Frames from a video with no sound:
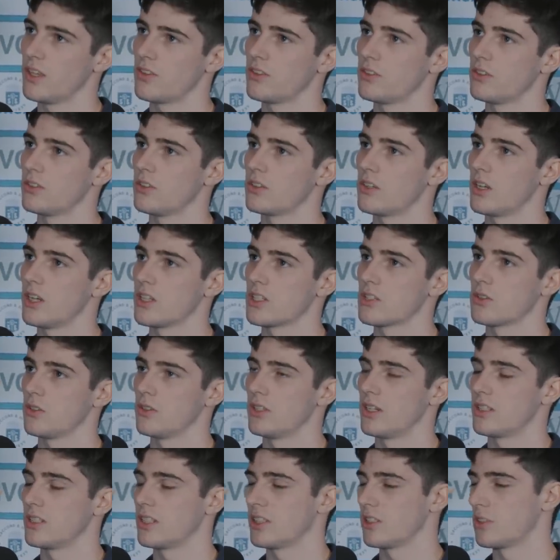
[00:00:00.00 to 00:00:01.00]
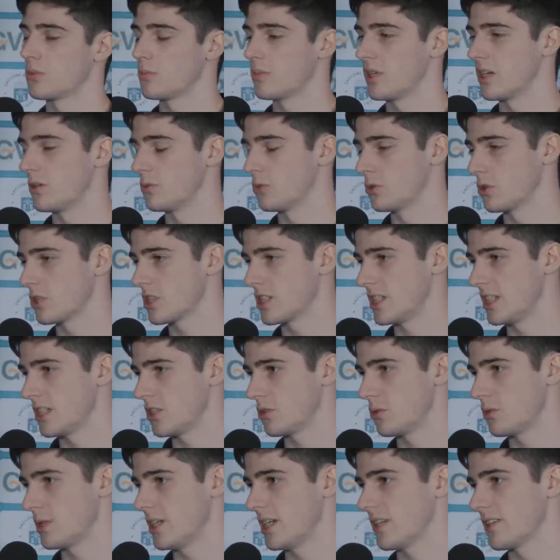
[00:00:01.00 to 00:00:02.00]
I thought I saw that he could play Rook
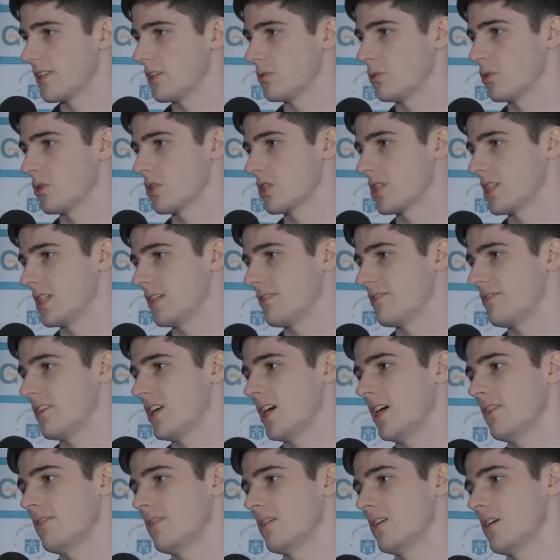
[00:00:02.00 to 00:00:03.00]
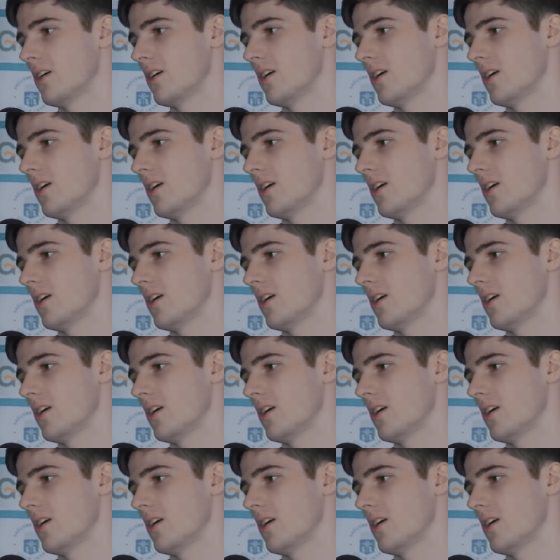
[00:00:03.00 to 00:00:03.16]
C3 and then Rook C5,